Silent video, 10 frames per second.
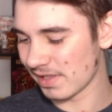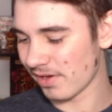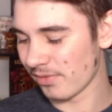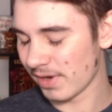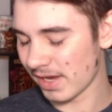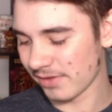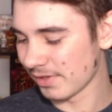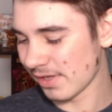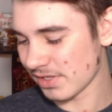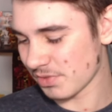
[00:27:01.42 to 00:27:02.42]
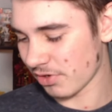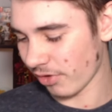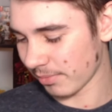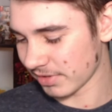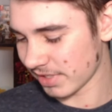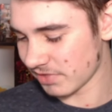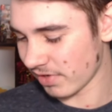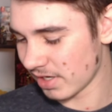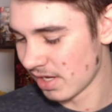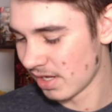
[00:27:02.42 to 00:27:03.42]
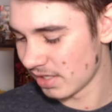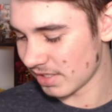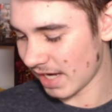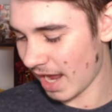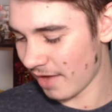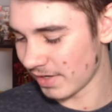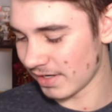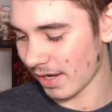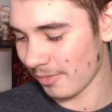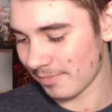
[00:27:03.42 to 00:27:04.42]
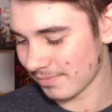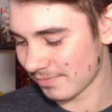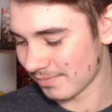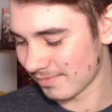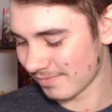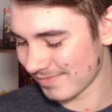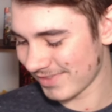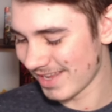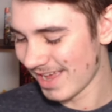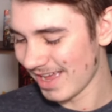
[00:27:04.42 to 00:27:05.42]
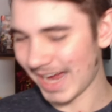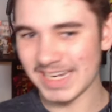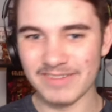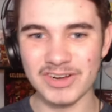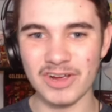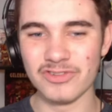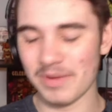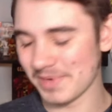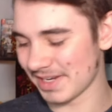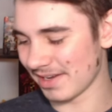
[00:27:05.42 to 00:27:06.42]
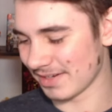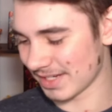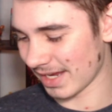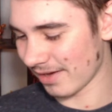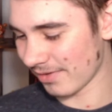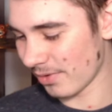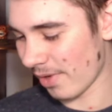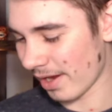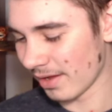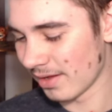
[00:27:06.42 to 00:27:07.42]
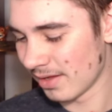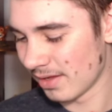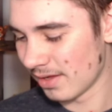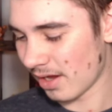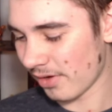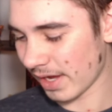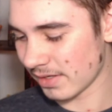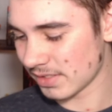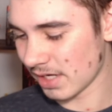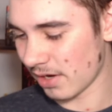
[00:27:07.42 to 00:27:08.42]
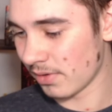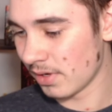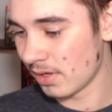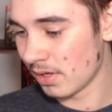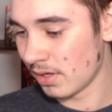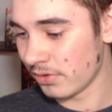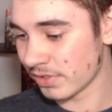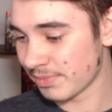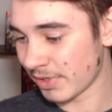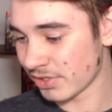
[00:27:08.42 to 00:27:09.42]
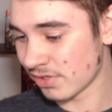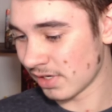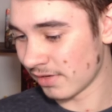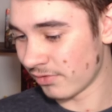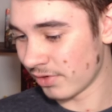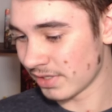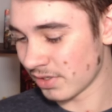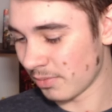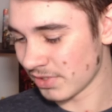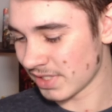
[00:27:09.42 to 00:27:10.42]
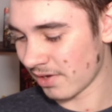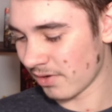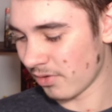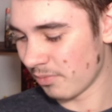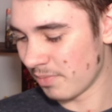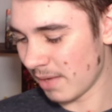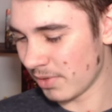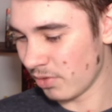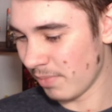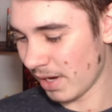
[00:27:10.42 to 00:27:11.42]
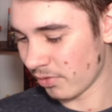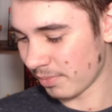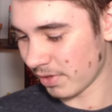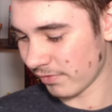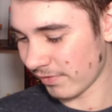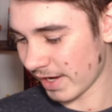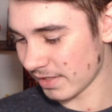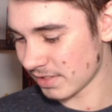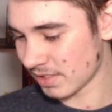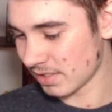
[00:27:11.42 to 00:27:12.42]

though. I only lost one remnant. That's fine. Did I have any? No. I never go remnant hunting. I don't know why. Okay, so your special delivery is almost there. Oh, baby, you better appear fast.